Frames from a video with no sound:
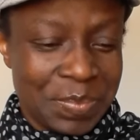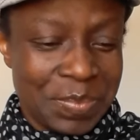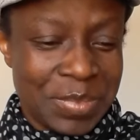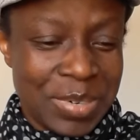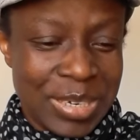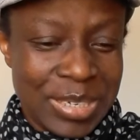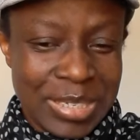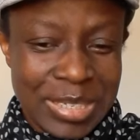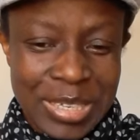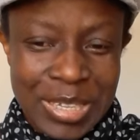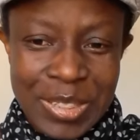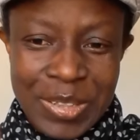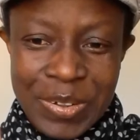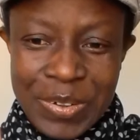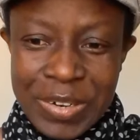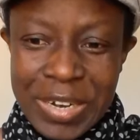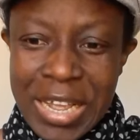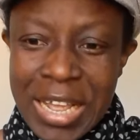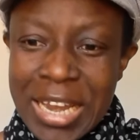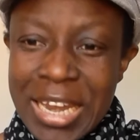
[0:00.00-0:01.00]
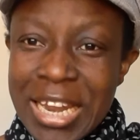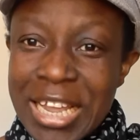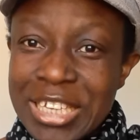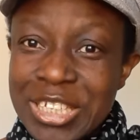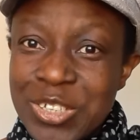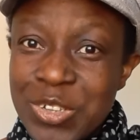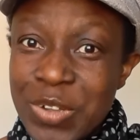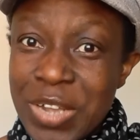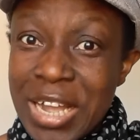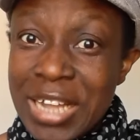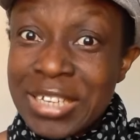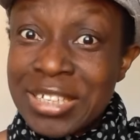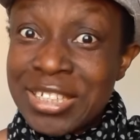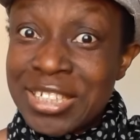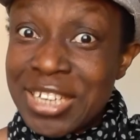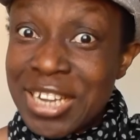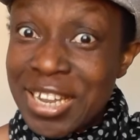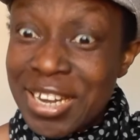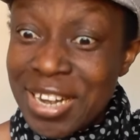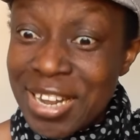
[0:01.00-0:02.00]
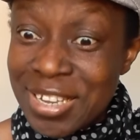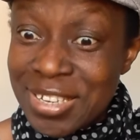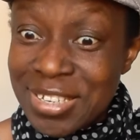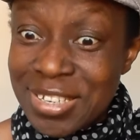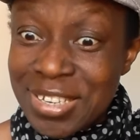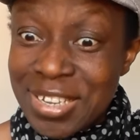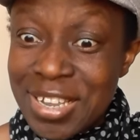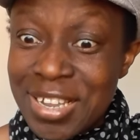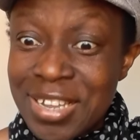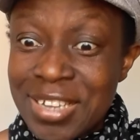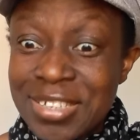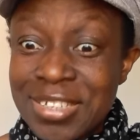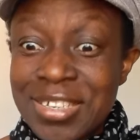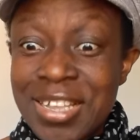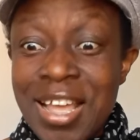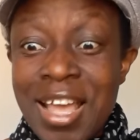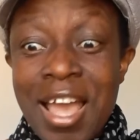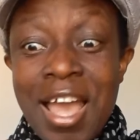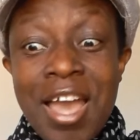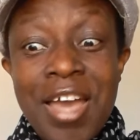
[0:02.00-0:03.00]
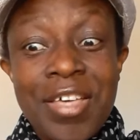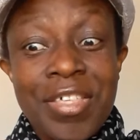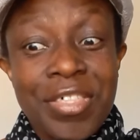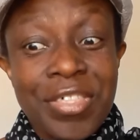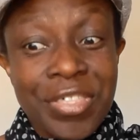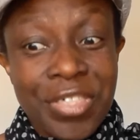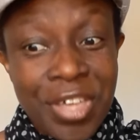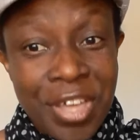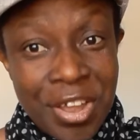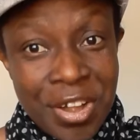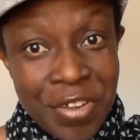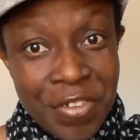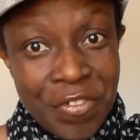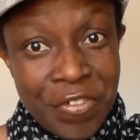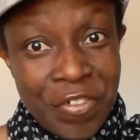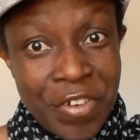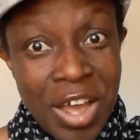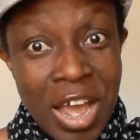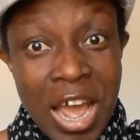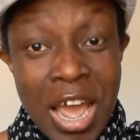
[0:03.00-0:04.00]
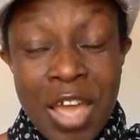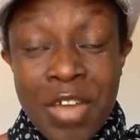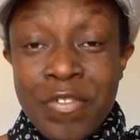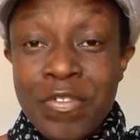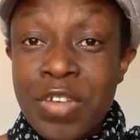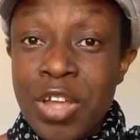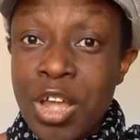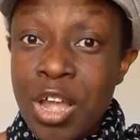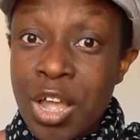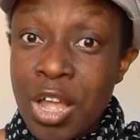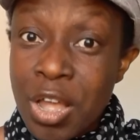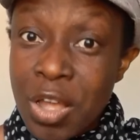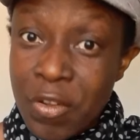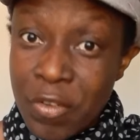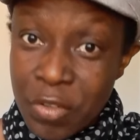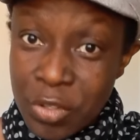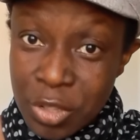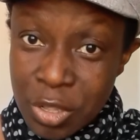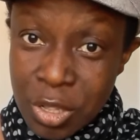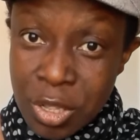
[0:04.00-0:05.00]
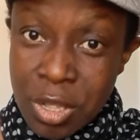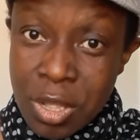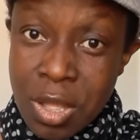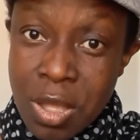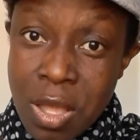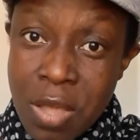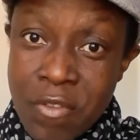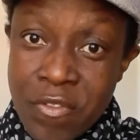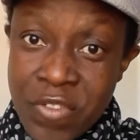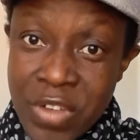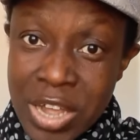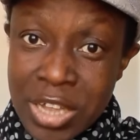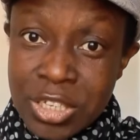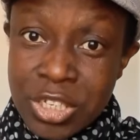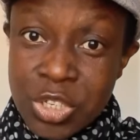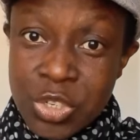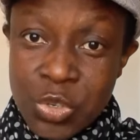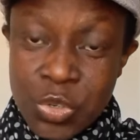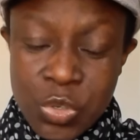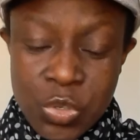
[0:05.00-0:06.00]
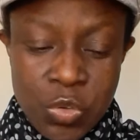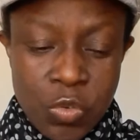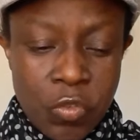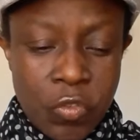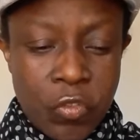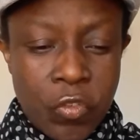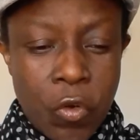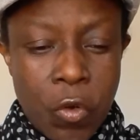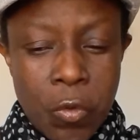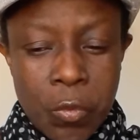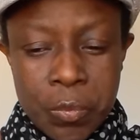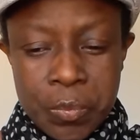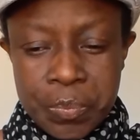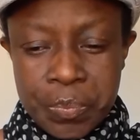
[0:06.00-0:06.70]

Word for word: Praise the Lord. Let's look at Genesis 35, verse 2 to 4.